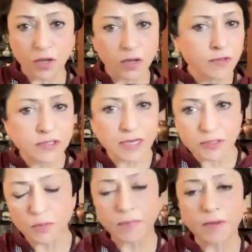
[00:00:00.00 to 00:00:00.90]
almost
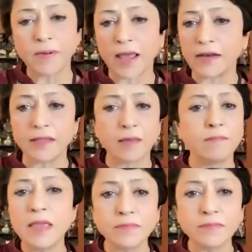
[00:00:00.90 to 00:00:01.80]
as though people had their
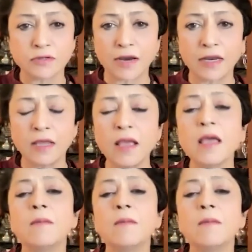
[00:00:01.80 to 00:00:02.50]
memes ready,